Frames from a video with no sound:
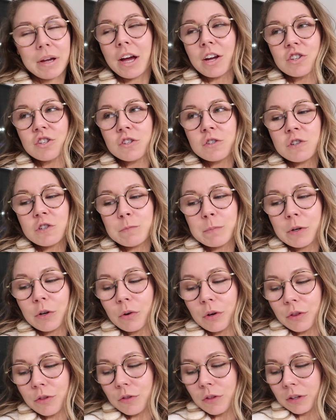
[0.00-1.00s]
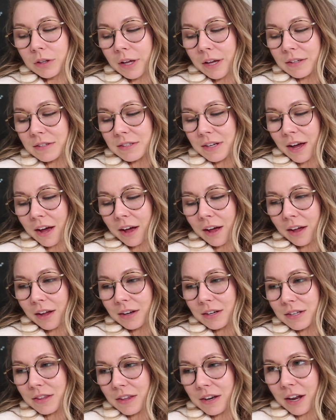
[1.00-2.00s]
but yeah, she's just been going through the list,
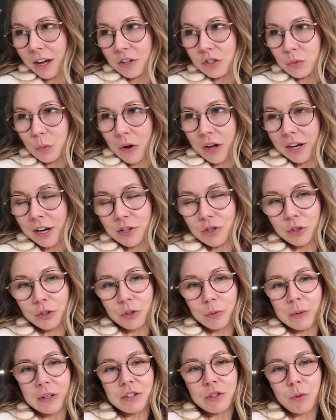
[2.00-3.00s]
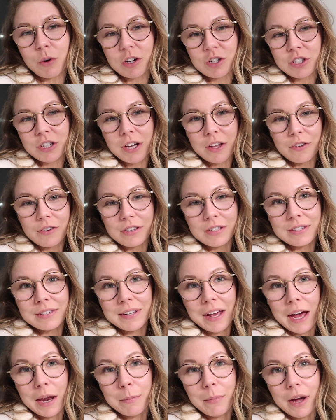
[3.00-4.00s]
and the next one I told her we need to watch together is
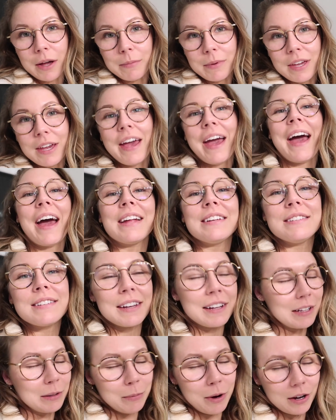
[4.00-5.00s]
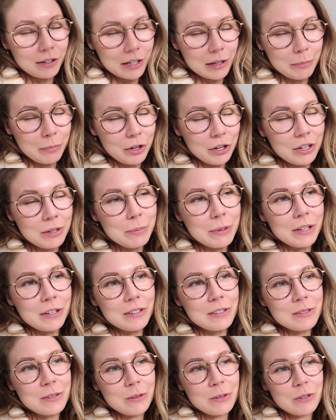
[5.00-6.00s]
Stand by Me and To Kill a Mockingbird
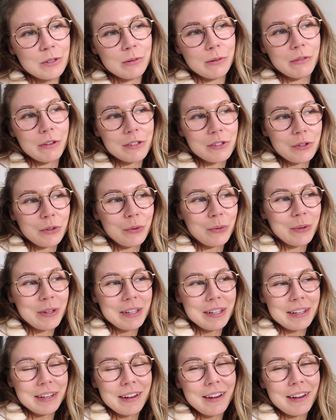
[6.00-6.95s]
because those two movies are really